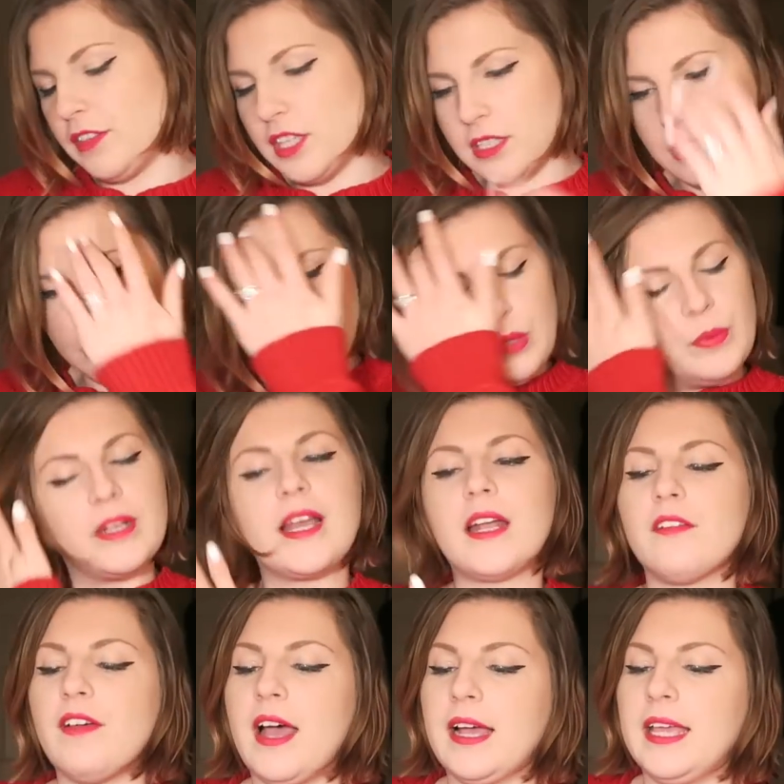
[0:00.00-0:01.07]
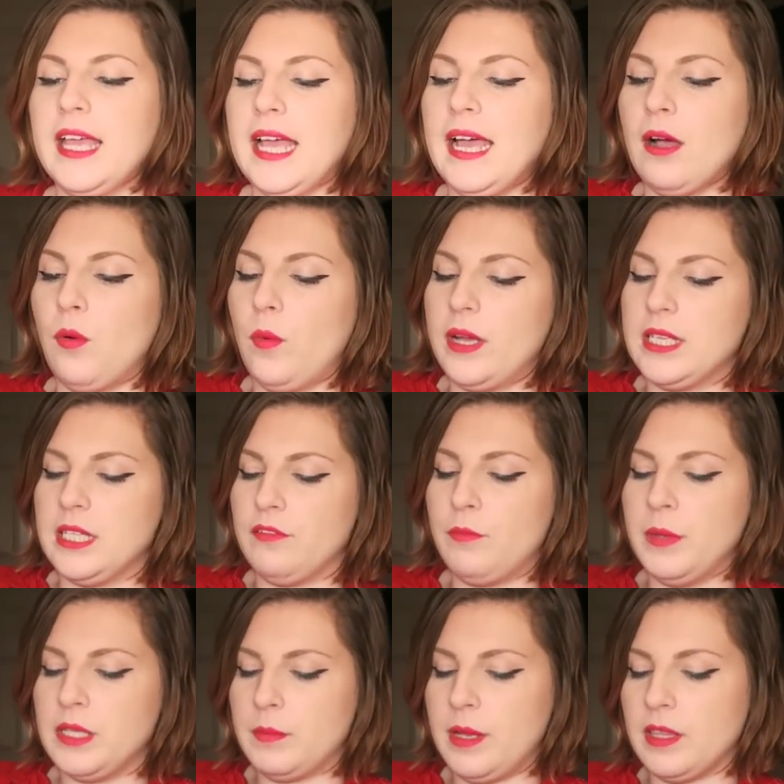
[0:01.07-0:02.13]
This has just been kind of hanging out, waiting
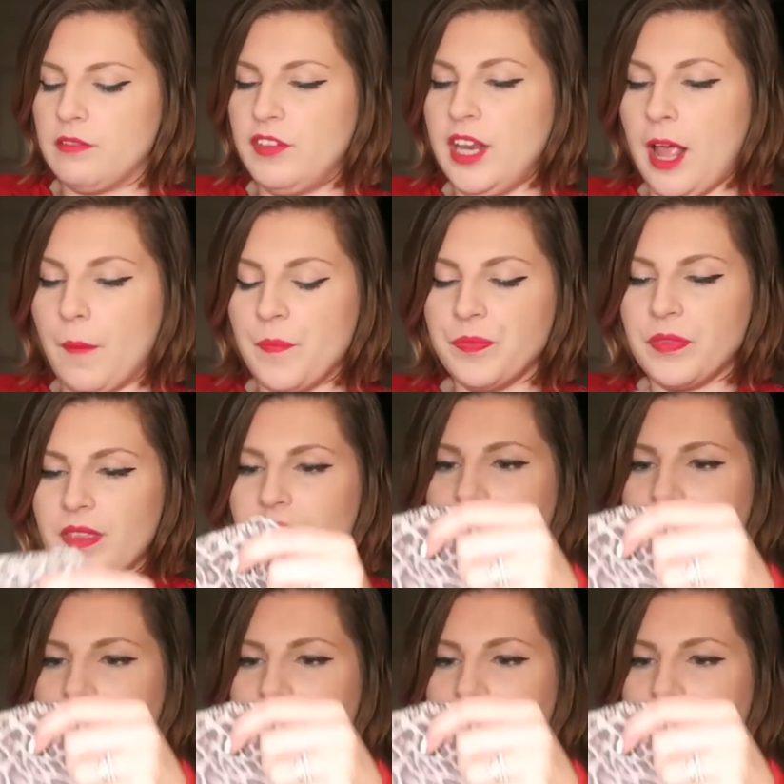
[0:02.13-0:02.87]
for me to make this video.